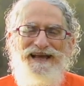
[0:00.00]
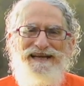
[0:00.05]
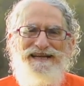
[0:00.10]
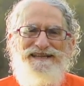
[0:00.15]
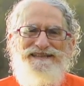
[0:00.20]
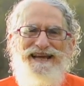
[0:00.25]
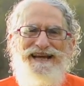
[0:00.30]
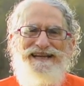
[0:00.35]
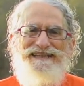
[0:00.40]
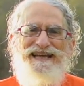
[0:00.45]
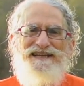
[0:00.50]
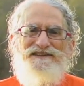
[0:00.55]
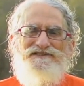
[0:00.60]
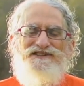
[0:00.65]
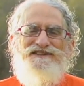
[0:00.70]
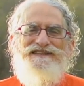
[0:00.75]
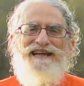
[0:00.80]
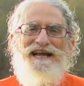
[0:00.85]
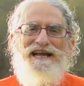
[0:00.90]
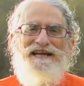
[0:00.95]
and attain
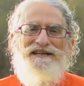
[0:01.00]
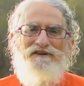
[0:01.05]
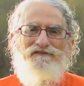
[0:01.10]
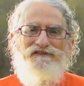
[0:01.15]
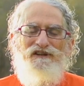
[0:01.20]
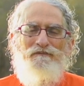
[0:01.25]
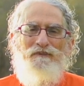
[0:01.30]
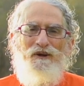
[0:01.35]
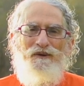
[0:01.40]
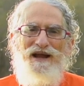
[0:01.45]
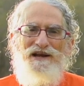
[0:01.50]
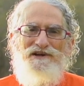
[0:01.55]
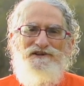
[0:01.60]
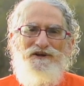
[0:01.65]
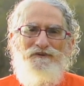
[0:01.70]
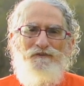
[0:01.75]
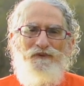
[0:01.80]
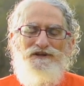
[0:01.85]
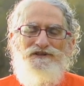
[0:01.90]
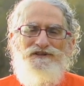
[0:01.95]
that state of
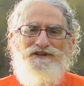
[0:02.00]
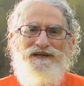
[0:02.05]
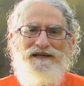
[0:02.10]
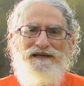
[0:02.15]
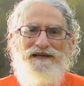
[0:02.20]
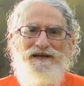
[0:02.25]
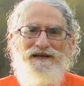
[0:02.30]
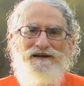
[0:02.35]
liberation, which